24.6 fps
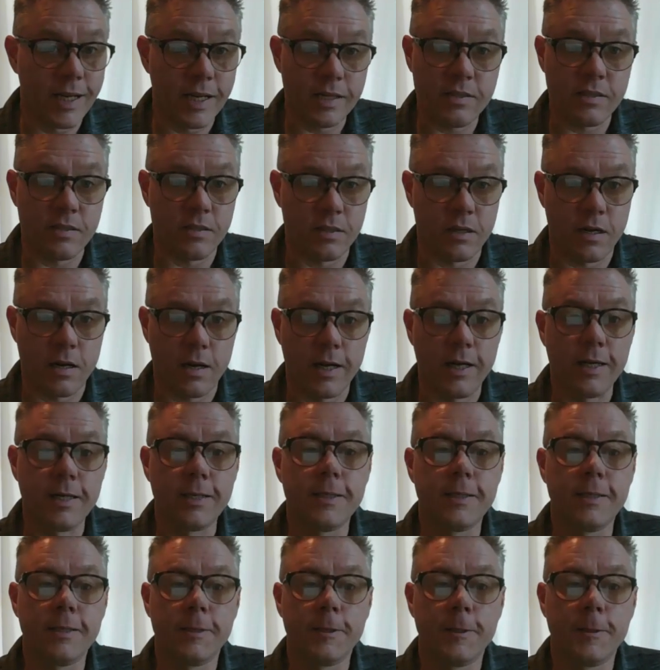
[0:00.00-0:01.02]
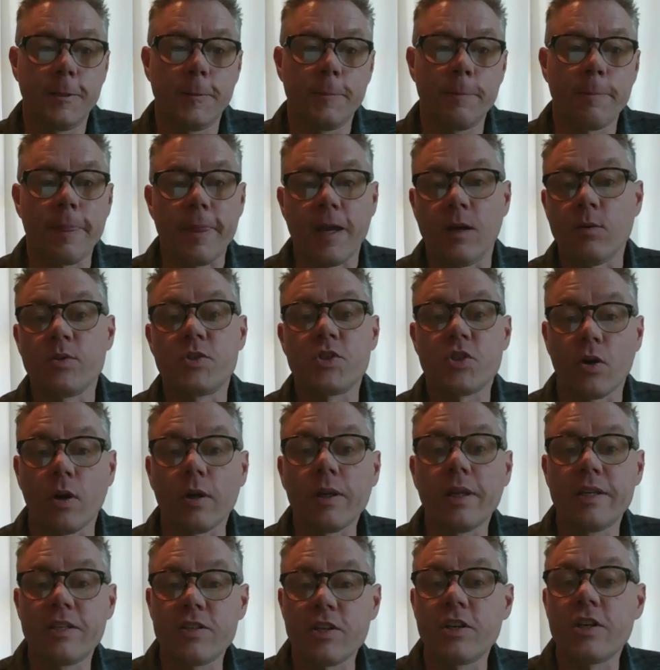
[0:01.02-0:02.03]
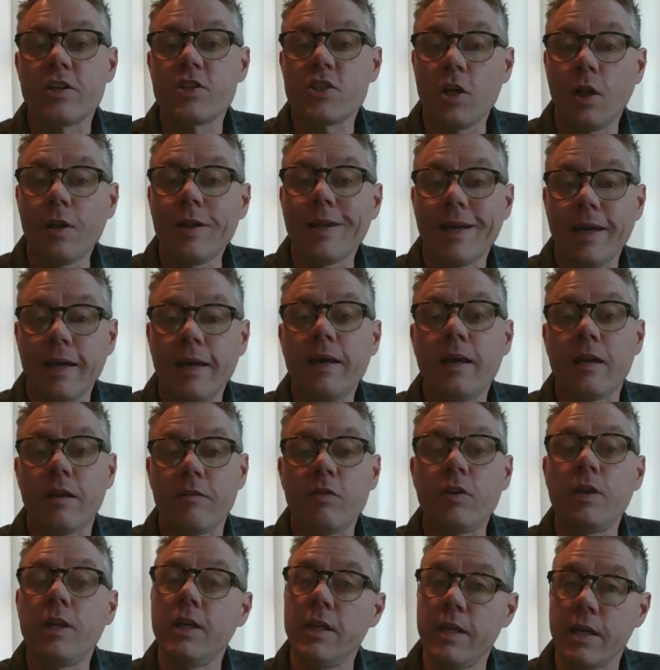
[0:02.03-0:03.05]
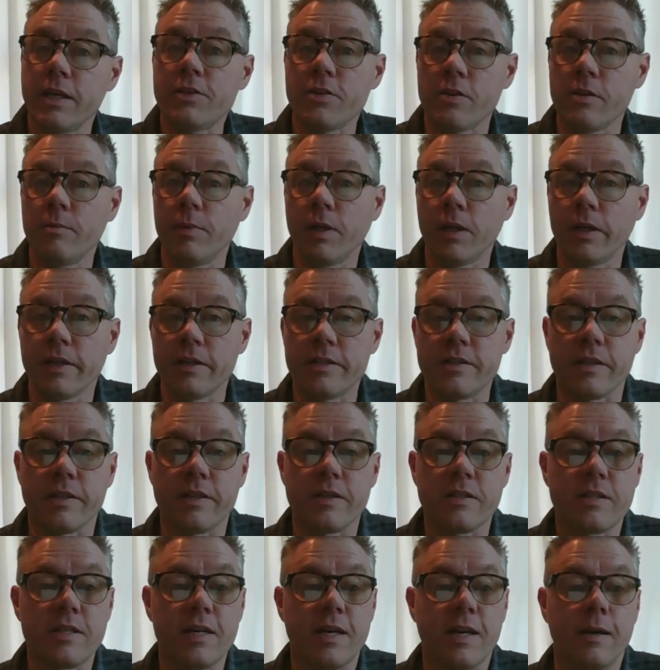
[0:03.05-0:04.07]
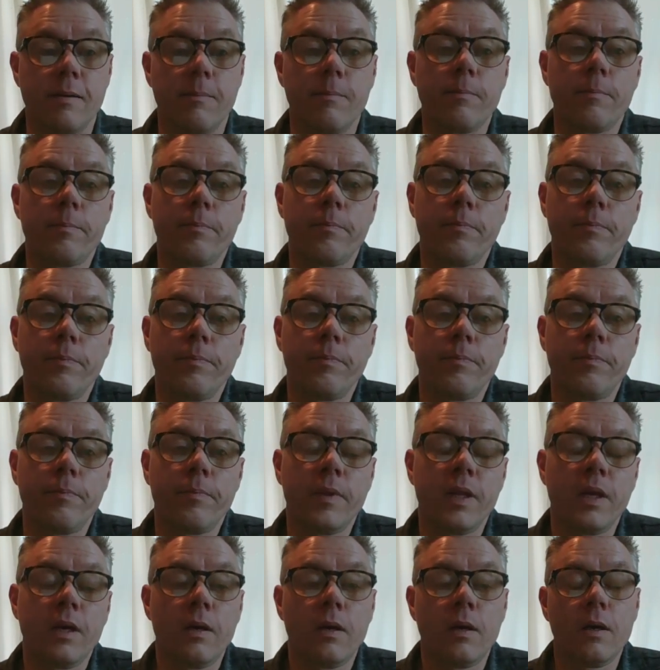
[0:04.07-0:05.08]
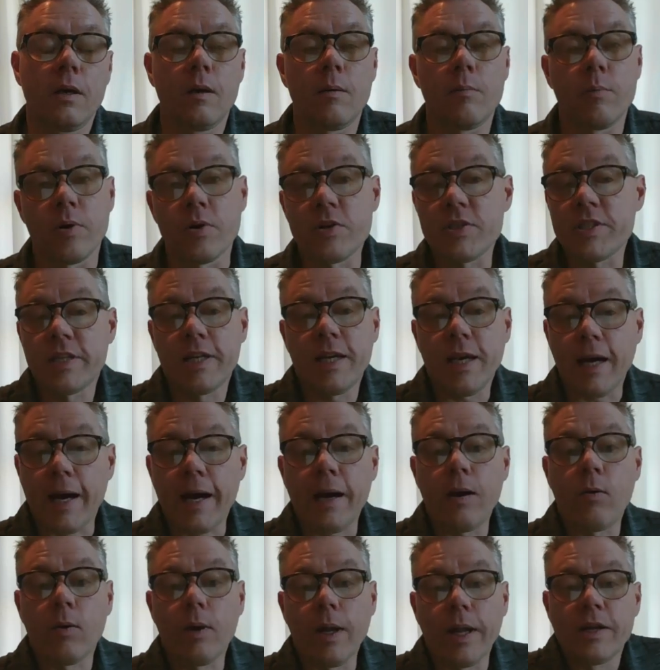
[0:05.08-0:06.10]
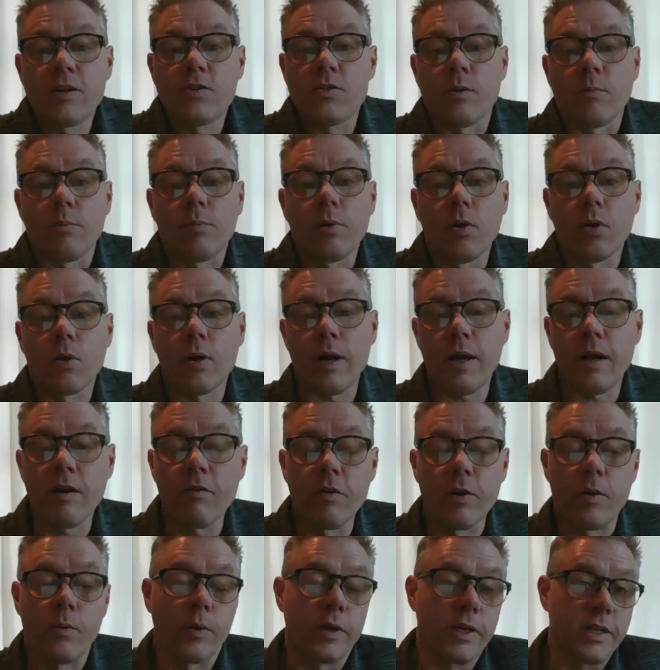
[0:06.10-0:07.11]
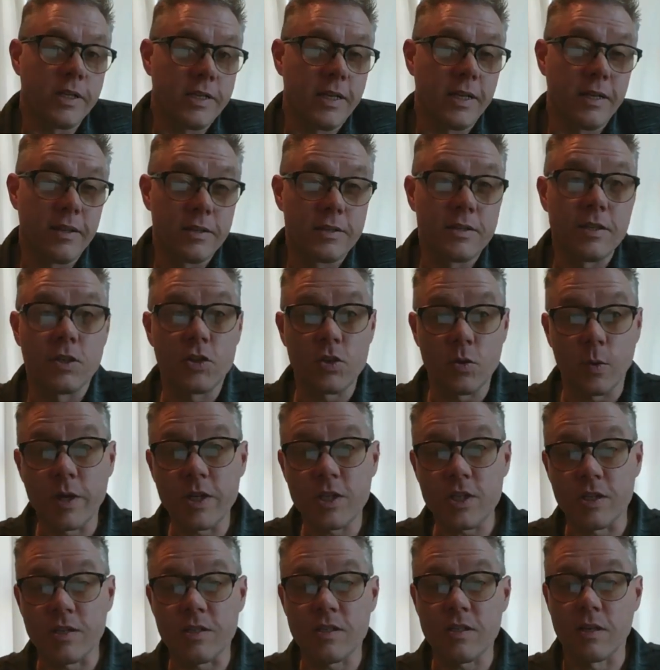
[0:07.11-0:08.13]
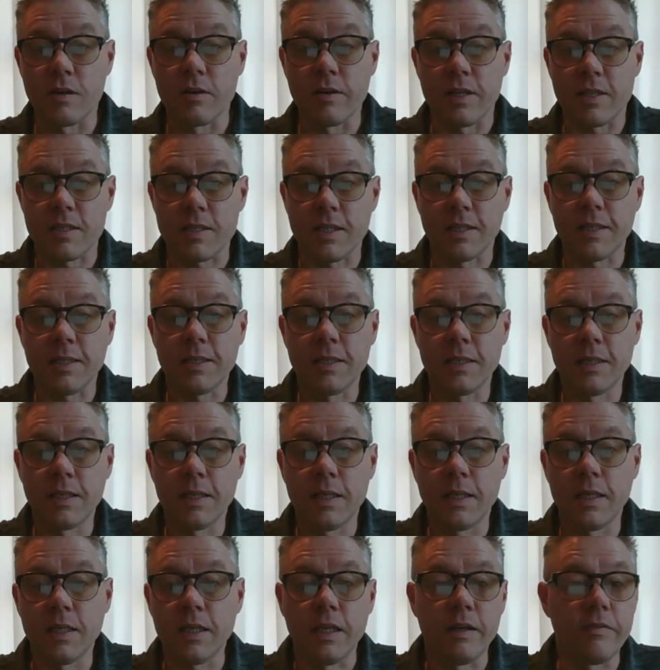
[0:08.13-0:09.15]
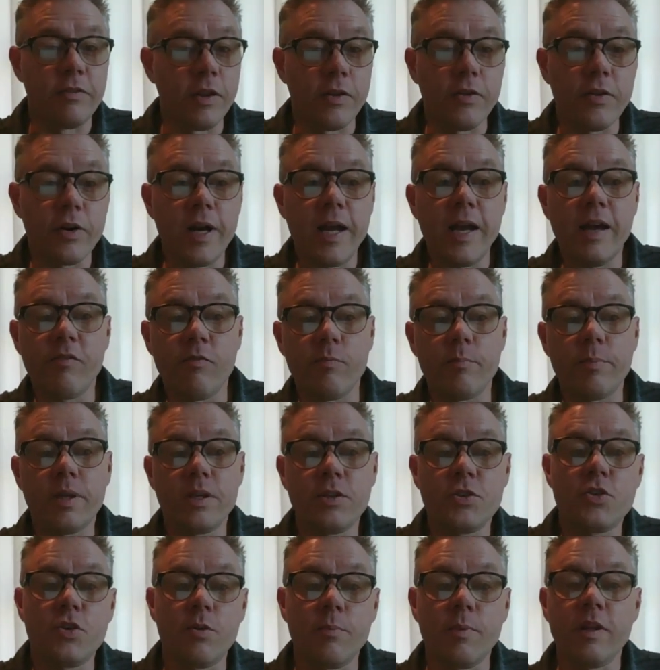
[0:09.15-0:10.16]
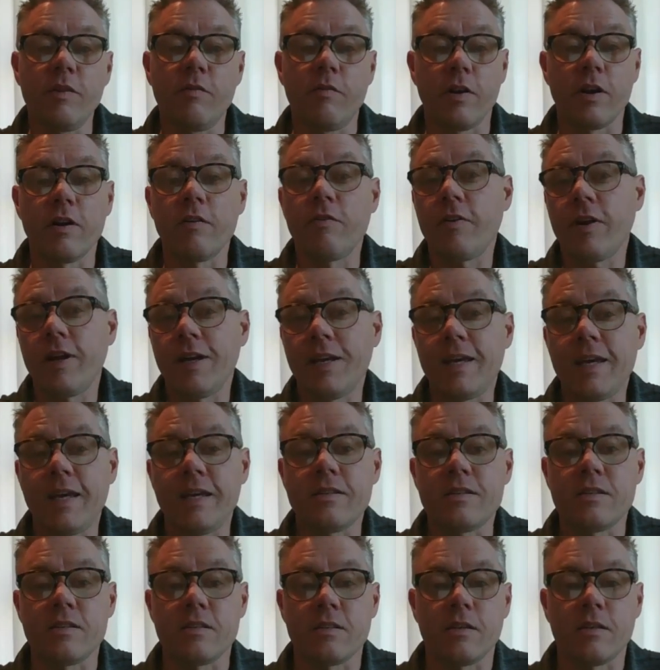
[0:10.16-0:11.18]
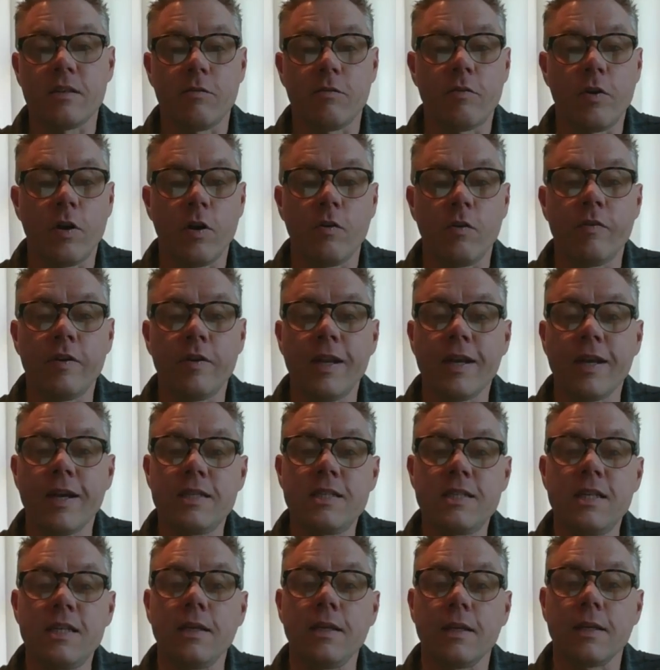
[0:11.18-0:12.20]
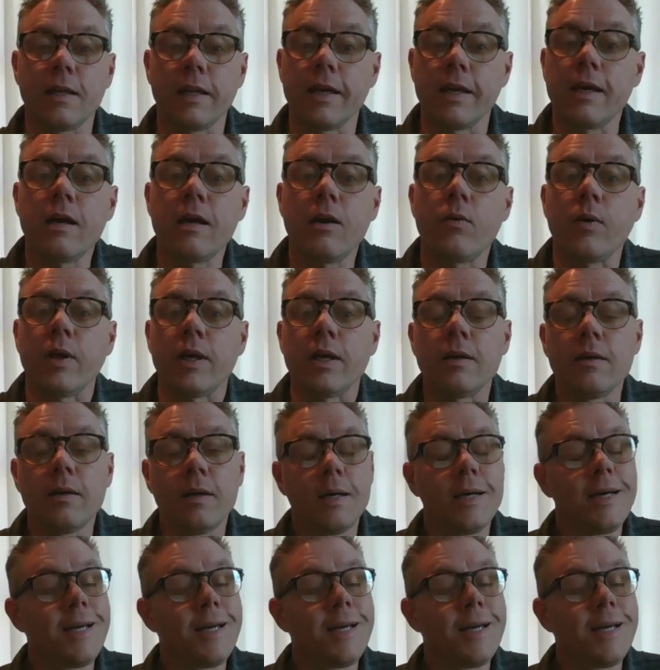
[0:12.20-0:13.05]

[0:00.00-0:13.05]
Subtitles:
necessary. I would strongly suggest calling ahead if you need to enter the buildings at this time. Personally, I would like to implore everyone to take this situation seriously. Even though there haven't been too many verified cases of COVID-19 in Lake County,